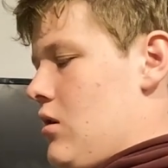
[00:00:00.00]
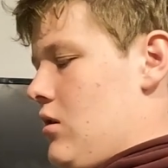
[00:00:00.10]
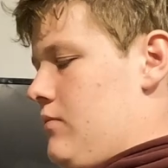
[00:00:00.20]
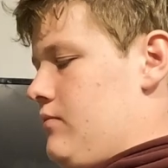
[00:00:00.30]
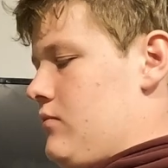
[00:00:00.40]

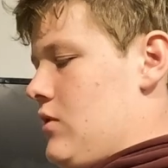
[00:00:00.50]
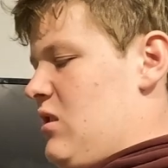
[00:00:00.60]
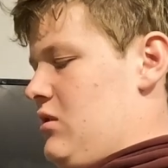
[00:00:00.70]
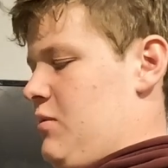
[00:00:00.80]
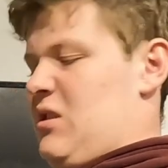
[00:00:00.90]
And
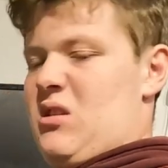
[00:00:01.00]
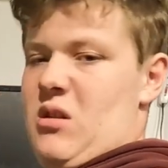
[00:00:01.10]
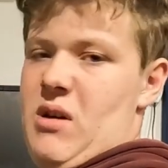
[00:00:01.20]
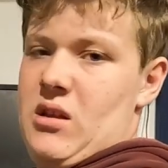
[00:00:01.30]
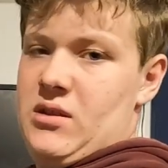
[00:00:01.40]
it's
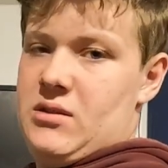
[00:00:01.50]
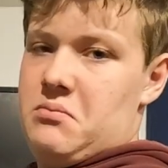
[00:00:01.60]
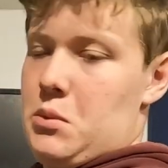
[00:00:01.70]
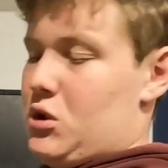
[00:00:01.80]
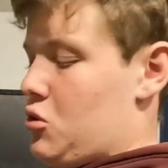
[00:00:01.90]
basically about this
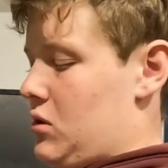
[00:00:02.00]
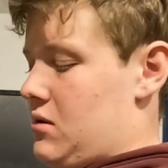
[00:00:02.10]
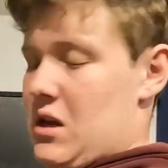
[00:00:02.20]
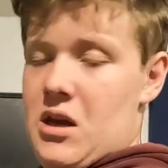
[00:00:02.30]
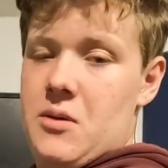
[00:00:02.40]

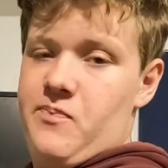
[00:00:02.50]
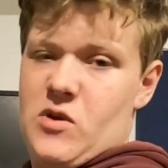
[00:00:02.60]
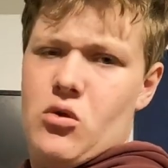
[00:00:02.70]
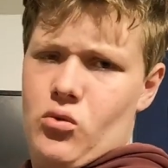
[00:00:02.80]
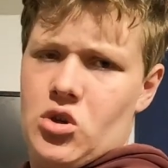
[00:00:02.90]
squid thingy.
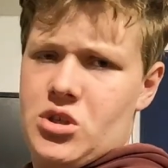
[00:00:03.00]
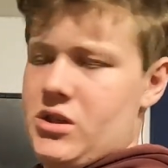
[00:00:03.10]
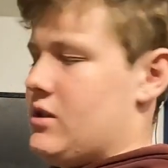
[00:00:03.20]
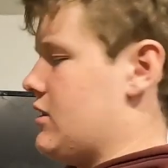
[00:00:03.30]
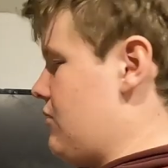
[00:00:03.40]
Watch
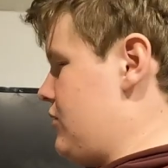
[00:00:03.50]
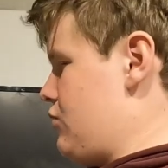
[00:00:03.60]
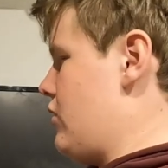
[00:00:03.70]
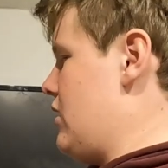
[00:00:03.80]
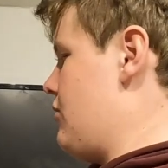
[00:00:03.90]
it yourself.
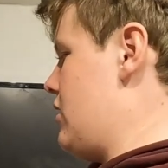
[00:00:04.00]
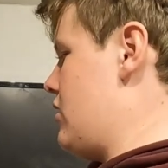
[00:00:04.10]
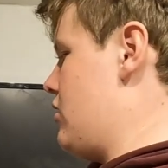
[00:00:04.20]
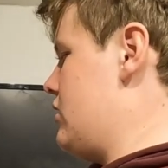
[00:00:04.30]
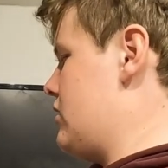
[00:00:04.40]
It's really
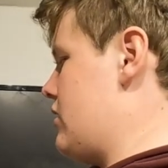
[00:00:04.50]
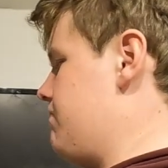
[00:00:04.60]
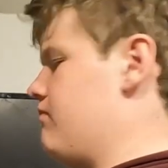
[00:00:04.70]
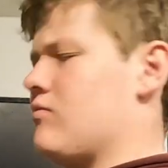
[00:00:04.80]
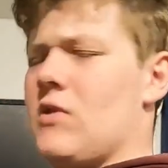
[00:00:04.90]
good. It's
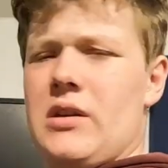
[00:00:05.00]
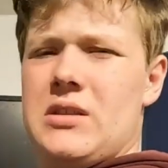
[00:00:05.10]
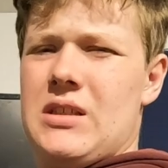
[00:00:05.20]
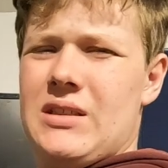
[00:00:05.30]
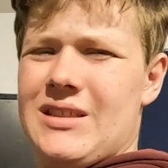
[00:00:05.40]
from
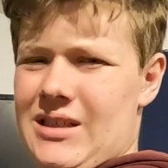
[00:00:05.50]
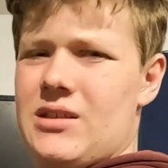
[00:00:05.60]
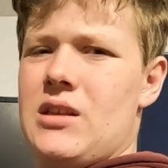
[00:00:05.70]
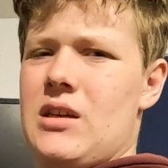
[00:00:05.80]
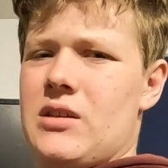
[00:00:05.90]

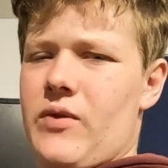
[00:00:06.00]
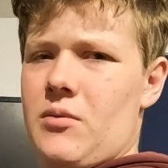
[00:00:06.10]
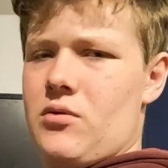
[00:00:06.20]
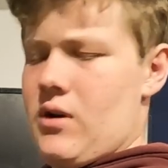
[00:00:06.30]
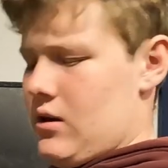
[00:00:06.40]
1960s, if
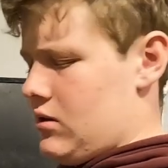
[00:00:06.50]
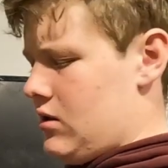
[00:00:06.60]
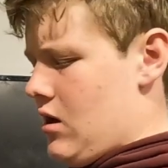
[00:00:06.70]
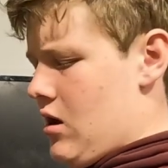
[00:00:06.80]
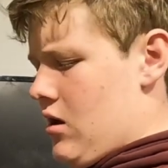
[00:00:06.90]
I'm
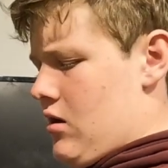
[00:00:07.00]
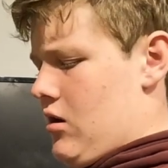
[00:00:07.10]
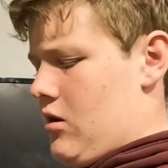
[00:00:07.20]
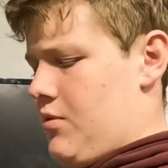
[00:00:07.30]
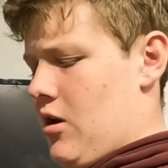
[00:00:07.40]
correct.
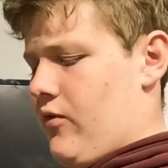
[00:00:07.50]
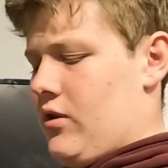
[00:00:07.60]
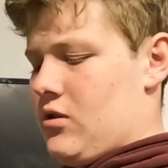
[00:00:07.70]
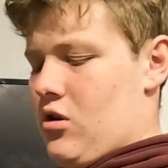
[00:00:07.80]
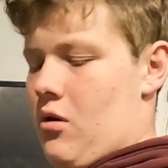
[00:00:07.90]

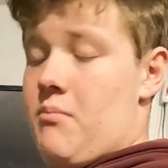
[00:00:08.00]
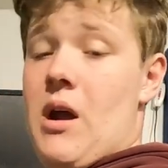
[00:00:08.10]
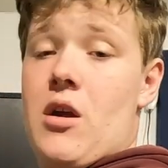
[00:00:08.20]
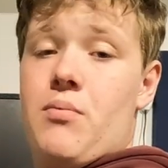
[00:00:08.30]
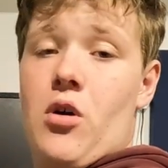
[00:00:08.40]
Perfect. I've got a
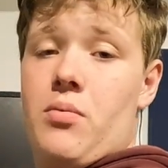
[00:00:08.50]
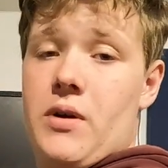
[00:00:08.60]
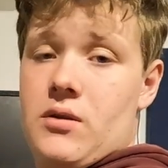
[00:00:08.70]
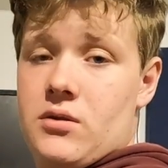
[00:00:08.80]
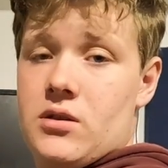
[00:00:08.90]
Mary
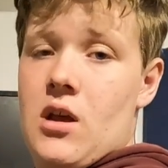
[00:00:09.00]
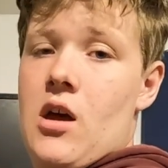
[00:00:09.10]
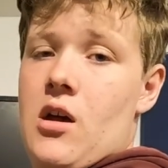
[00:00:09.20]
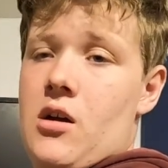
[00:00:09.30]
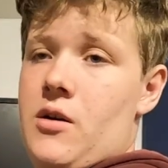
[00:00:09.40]
Poppins.
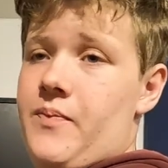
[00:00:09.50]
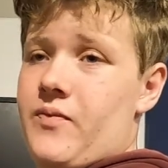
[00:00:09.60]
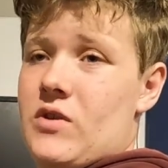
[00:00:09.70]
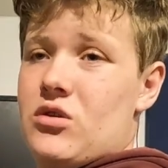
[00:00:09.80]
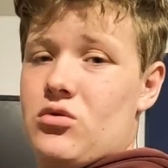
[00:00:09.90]

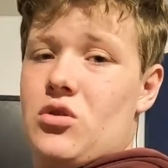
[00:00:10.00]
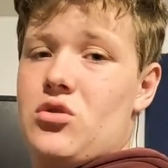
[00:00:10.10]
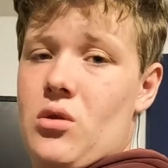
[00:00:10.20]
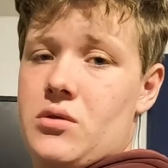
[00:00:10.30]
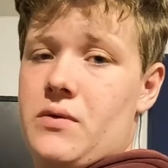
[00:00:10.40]
It's also
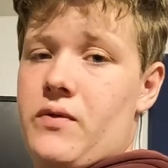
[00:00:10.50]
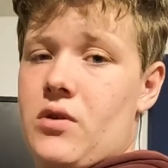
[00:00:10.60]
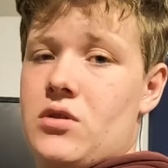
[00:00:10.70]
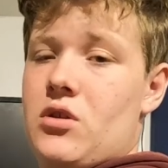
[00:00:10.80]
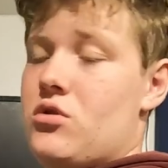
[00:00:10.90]
200
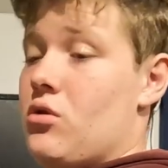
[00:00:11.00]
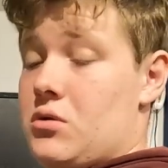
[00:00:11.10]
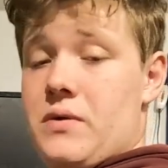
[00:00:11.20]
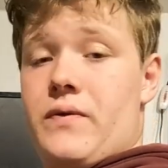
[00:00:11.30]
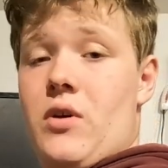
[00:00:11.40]
foot. So
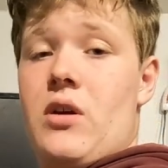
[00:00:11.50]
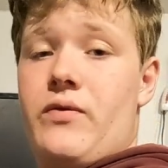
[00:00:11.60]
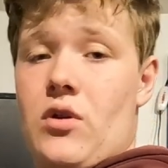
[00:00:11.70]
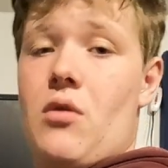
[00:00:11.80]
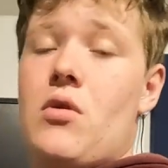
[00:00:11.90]
200 foot,
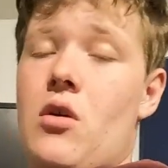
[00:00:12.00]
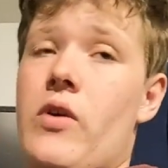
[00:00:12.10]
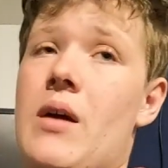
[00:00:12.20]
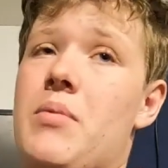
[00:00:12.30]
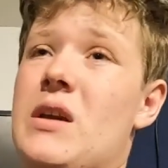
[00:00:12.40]
if you don't know,
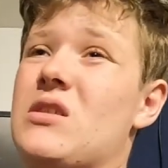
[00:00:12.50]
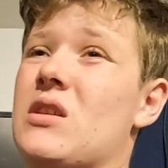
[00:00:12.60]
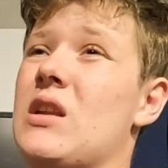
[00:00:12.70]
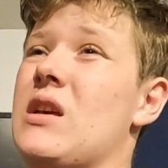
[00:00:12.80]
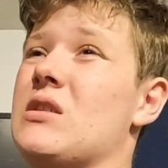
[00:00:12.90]
that
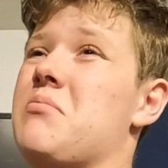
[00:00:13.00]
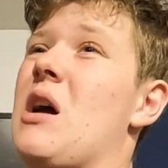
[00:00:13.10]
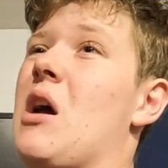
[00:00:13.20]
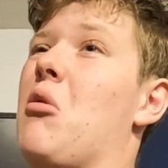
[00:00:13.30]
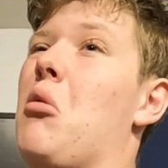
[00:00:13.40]
basically is
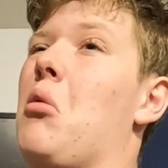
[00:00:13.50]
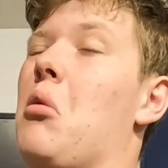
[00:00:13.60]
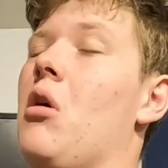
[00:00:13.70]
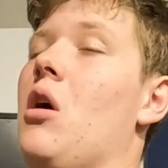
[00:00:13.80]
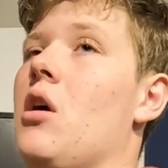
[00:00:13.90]

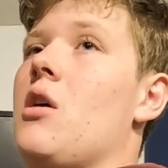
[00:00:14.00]
about